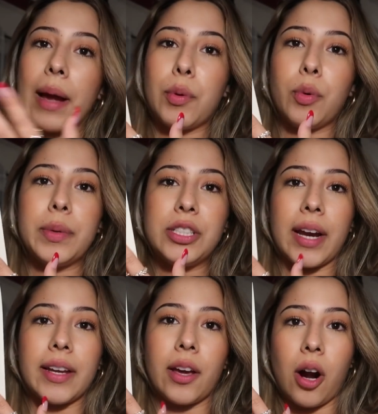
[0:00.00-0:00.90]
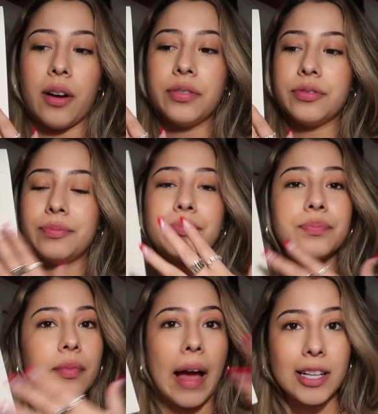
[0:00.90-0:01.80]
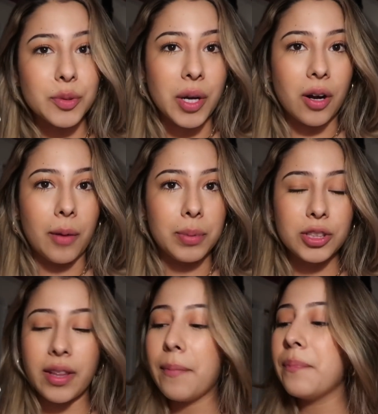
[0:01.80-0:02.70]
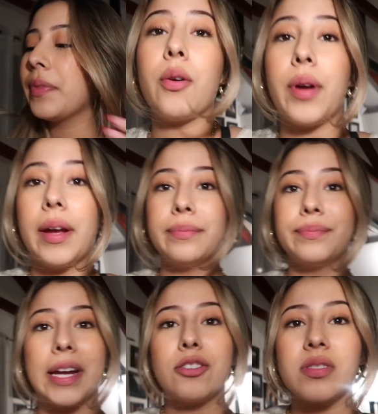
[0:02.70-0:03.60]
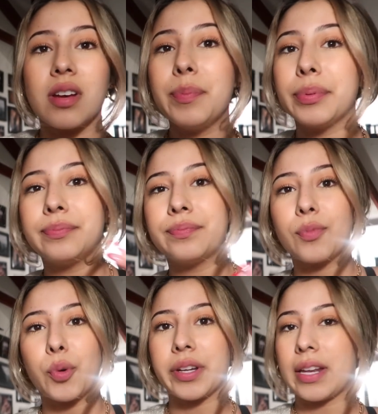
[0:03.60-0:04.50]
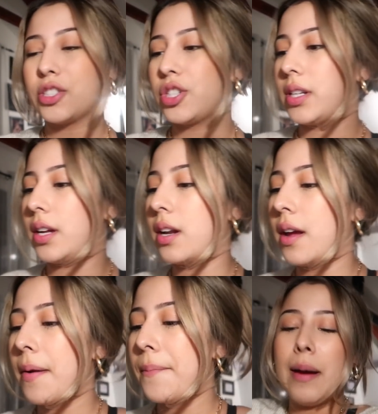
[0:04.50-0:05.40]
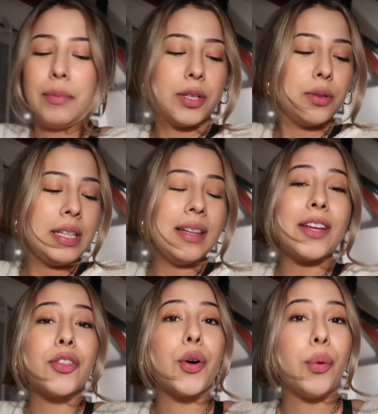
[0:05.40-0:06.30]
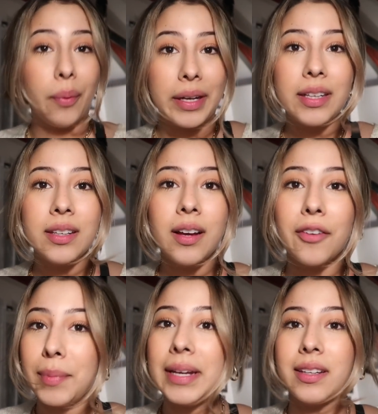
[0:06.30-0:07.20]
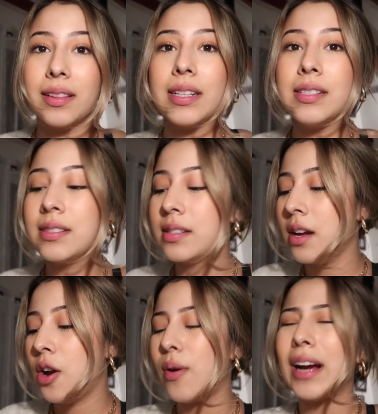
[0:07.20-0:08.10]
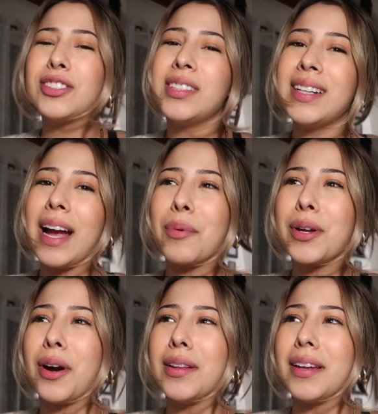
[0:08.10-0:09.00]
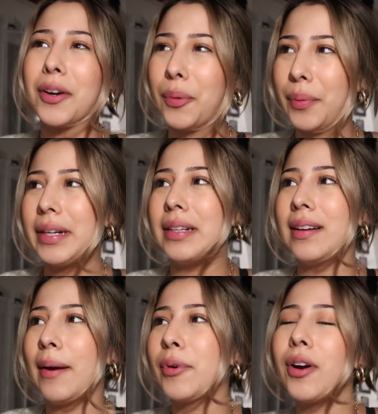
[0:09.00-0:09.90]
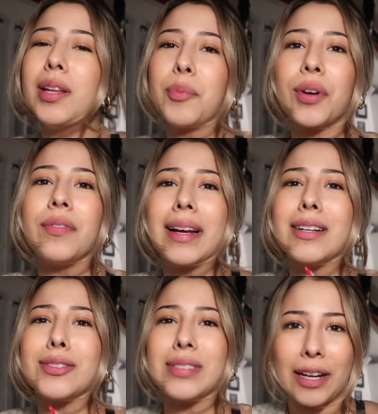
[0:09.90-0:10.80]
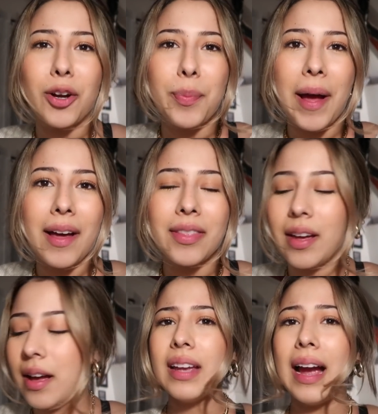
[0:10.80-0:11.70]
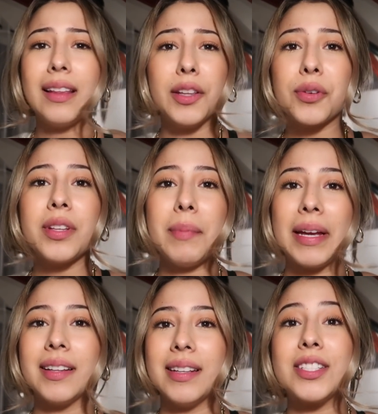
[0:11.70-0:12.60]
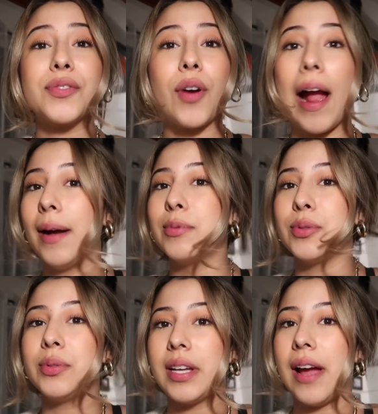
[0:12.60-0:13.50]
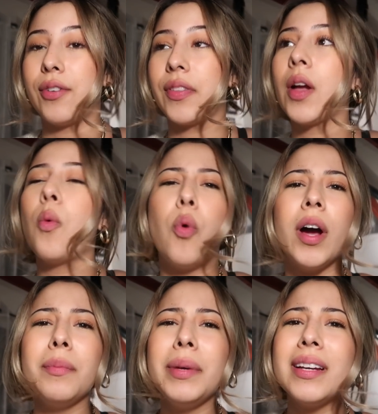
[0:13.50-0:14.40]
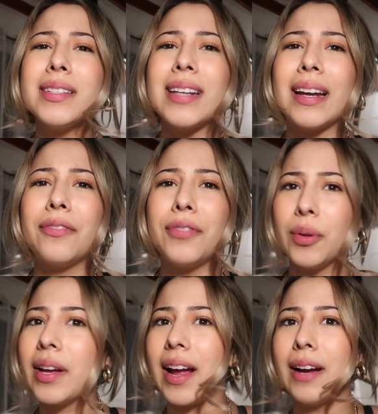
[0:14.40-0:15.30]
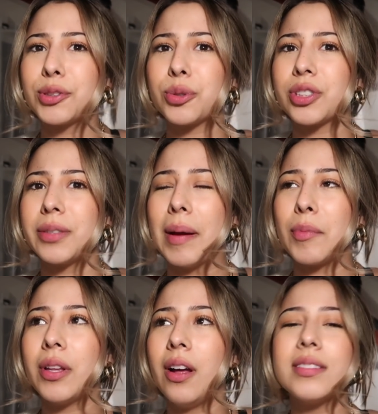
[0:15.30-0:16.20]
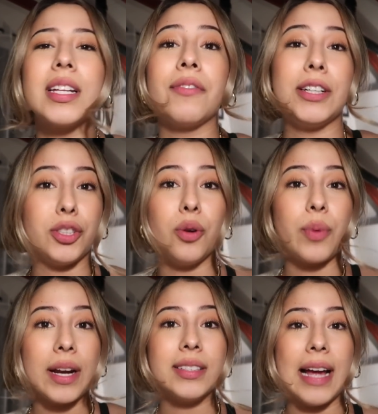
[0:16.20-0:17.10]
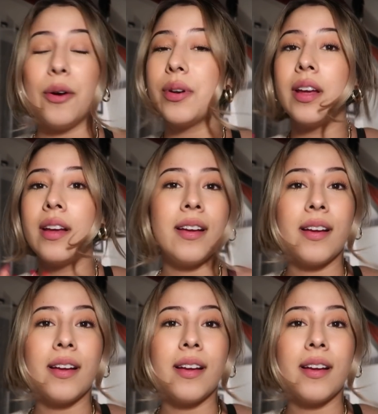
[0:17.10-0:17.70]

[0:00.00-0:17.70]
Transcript: and we will be checking it off as we accomplish them. Okay, hair's up, we're getting shit done. I'm literally like the queen of making lists. Actually, I wouldn't call it a queen. I would call it more of like a psychopath. I literally make a list for absolutely everything. One, because I feel like I have short-term memory loss and if I don't write it down,